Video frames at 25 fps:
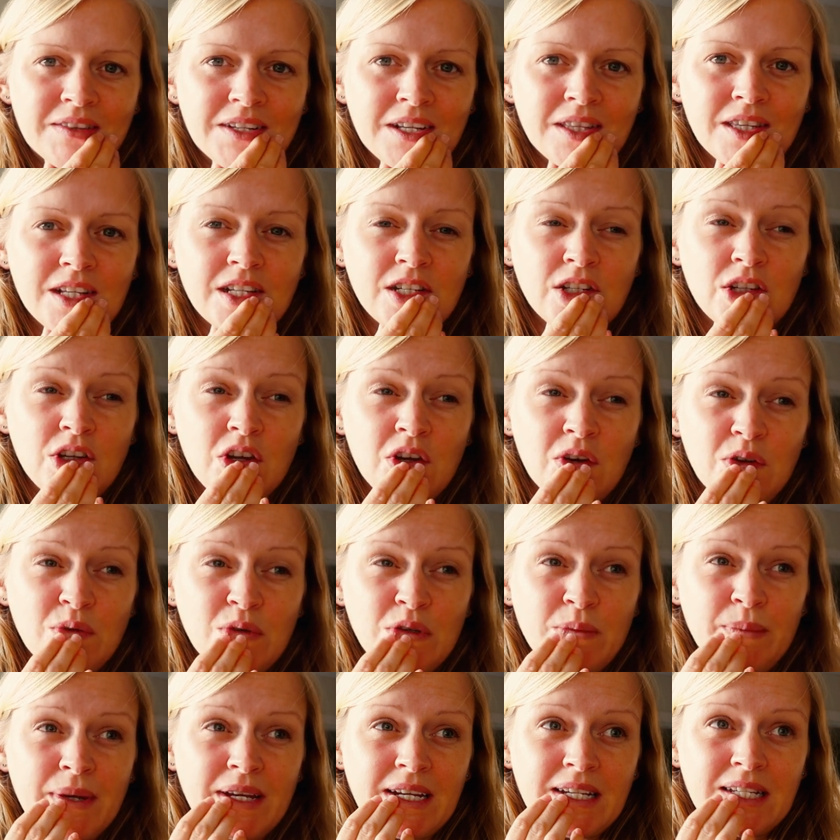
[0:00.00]
said there's no
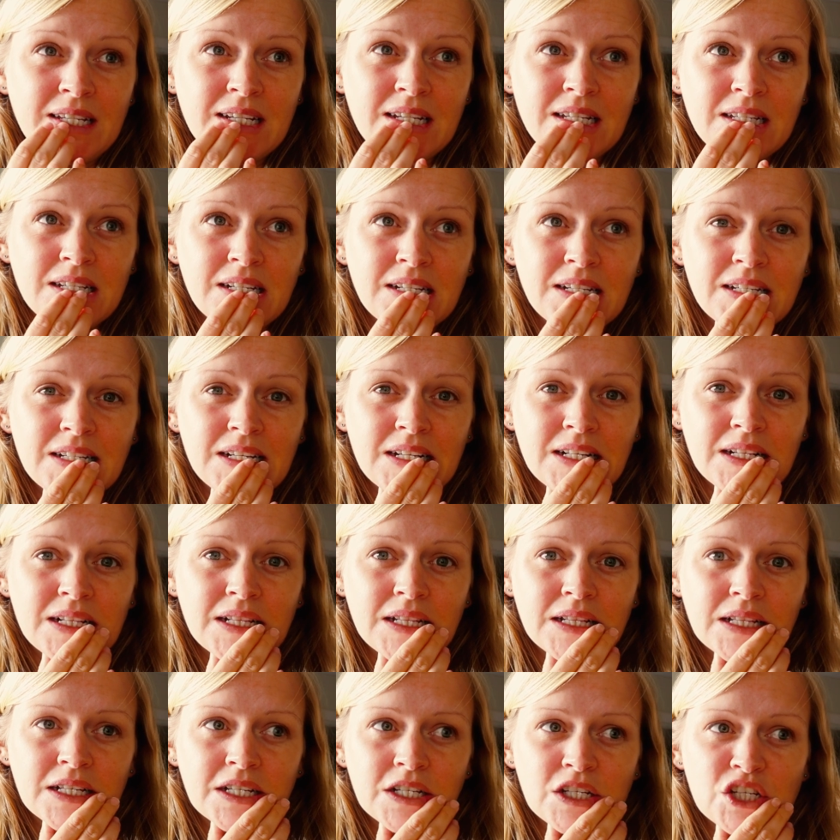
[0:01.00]
spaces
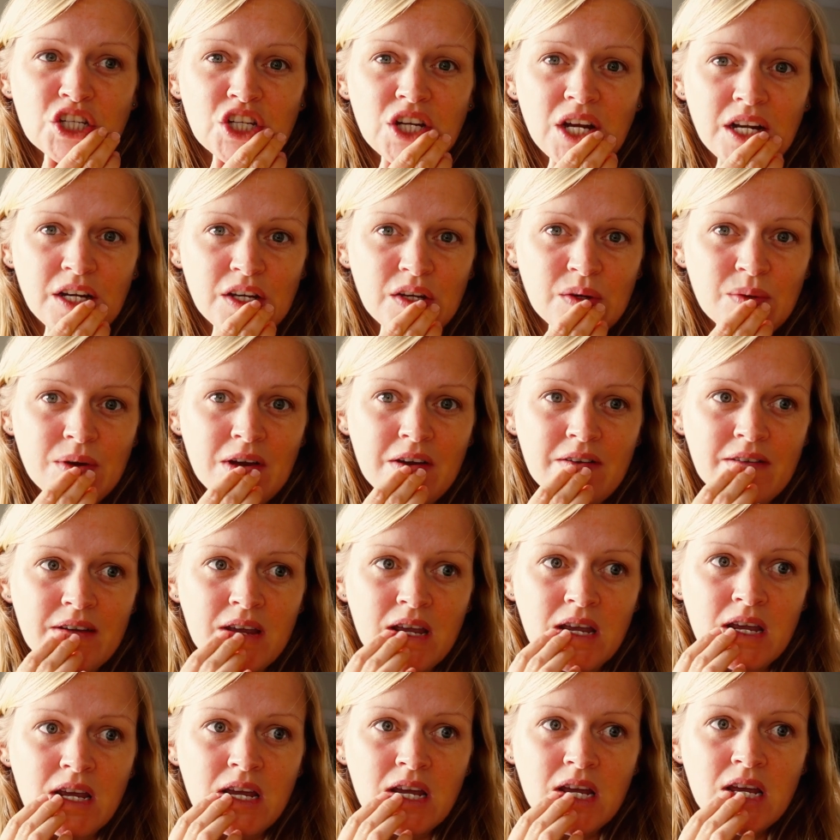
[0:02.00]
until January.